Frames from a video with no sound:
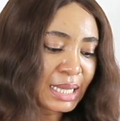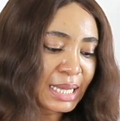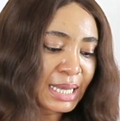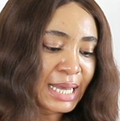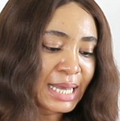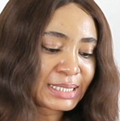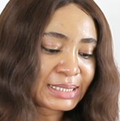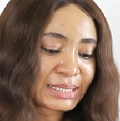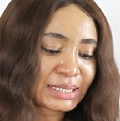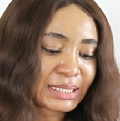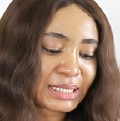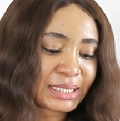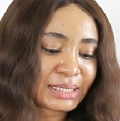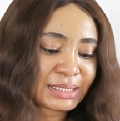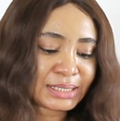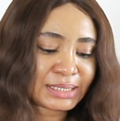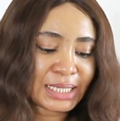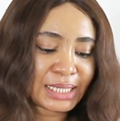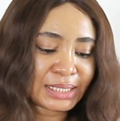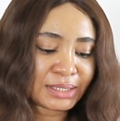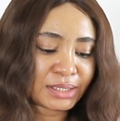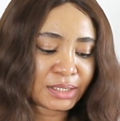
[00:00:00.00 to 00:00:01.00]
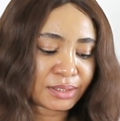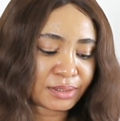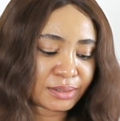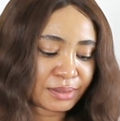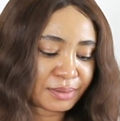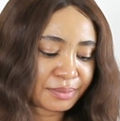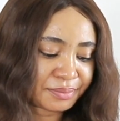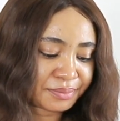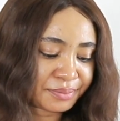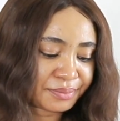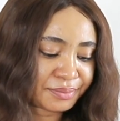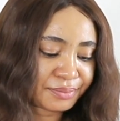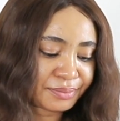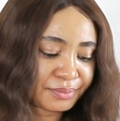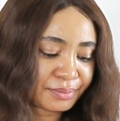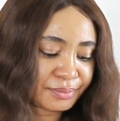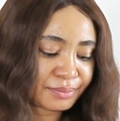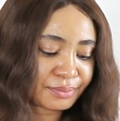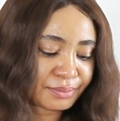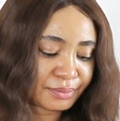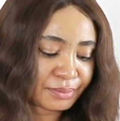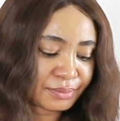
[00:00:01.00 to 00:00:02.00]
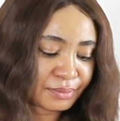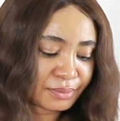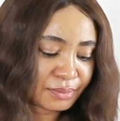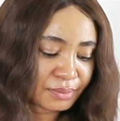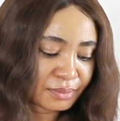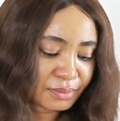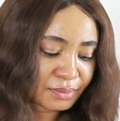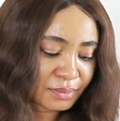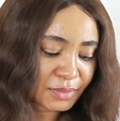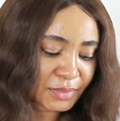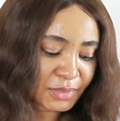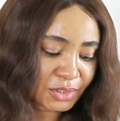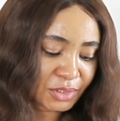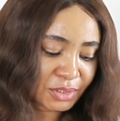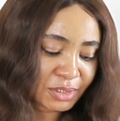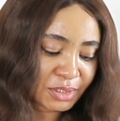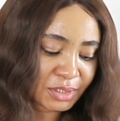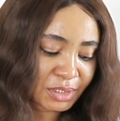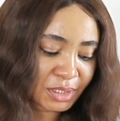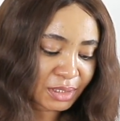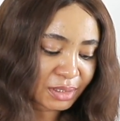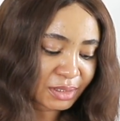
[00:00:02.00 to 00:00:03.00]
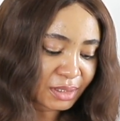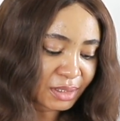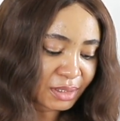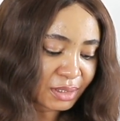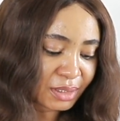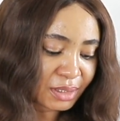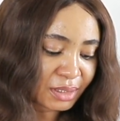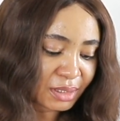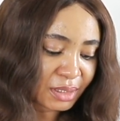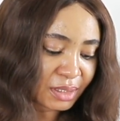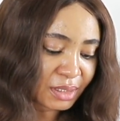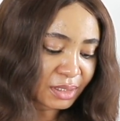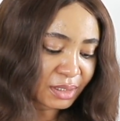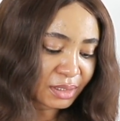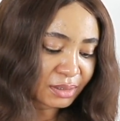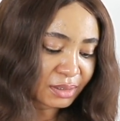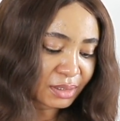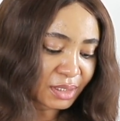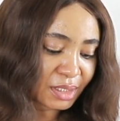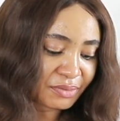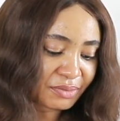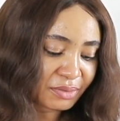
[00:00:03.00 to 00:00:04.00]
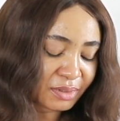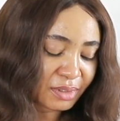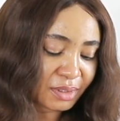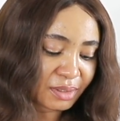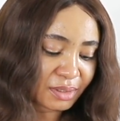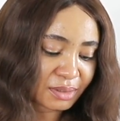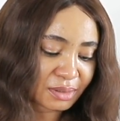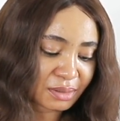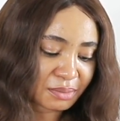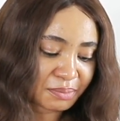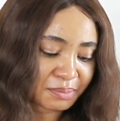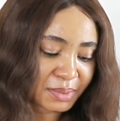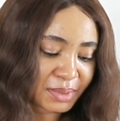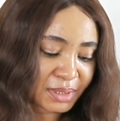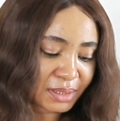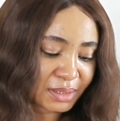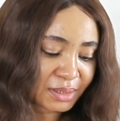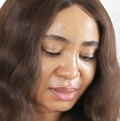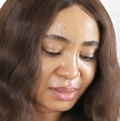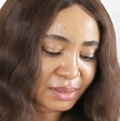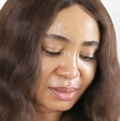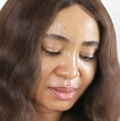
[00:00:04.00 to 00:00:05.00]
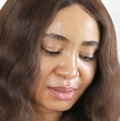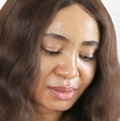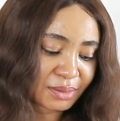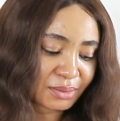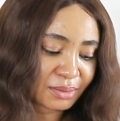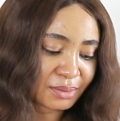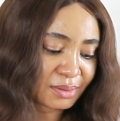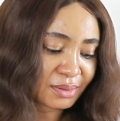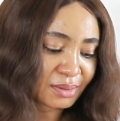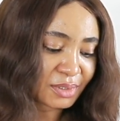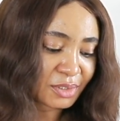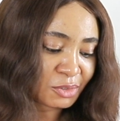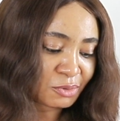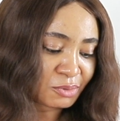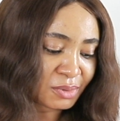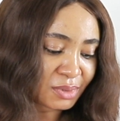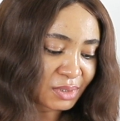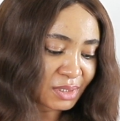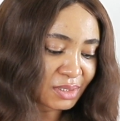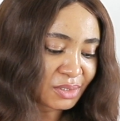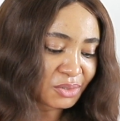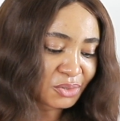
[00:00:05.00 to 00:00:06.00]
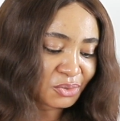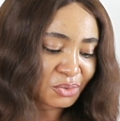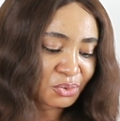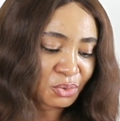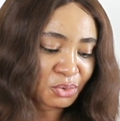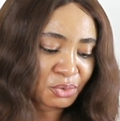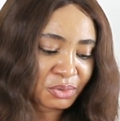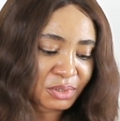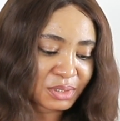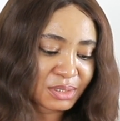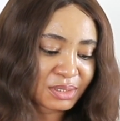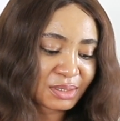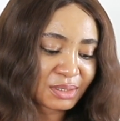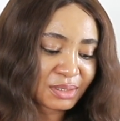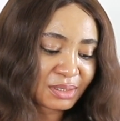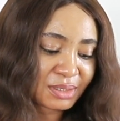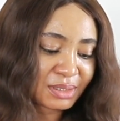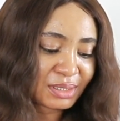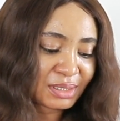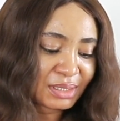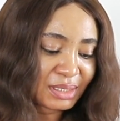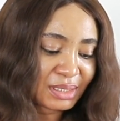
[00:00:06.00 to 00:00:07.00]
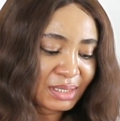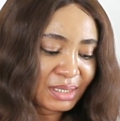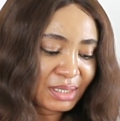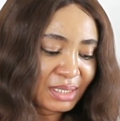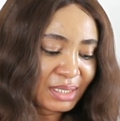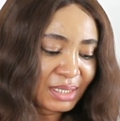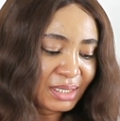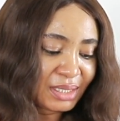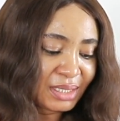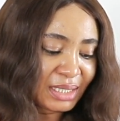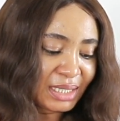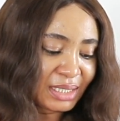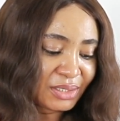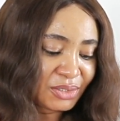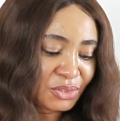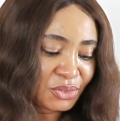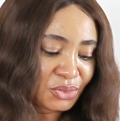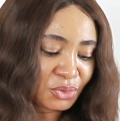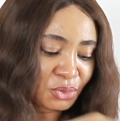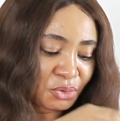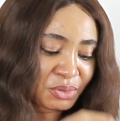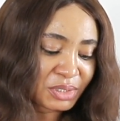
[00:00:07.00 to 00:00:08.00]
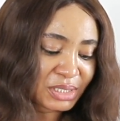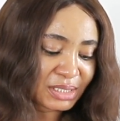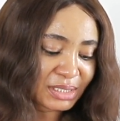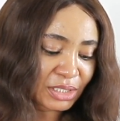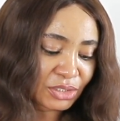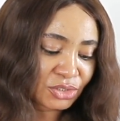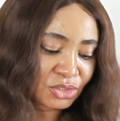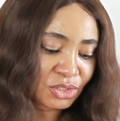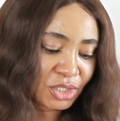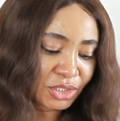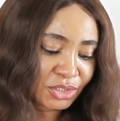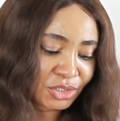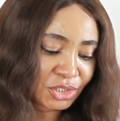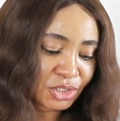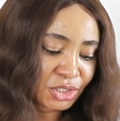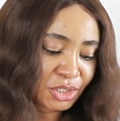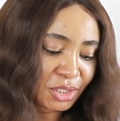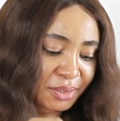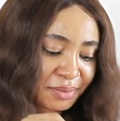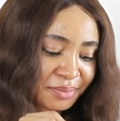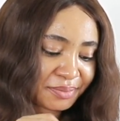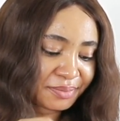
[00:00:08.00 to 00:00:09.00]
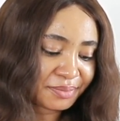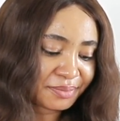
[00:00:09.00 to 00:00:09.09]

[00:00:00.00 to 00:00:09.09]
as intended. Just checking again that everything is in place, because I don't want any stories that touch.